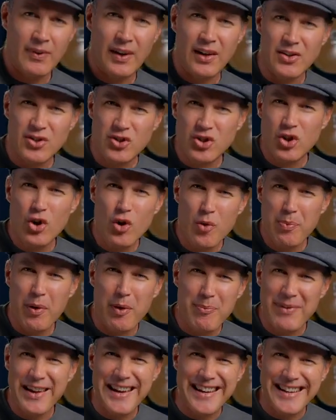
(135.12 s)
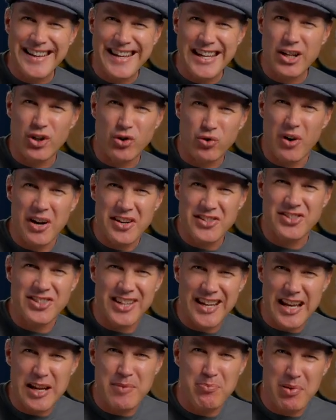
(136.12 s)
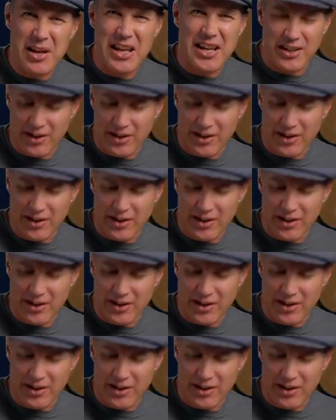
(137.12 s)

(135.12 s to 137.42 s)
Super meaty, crunchy, big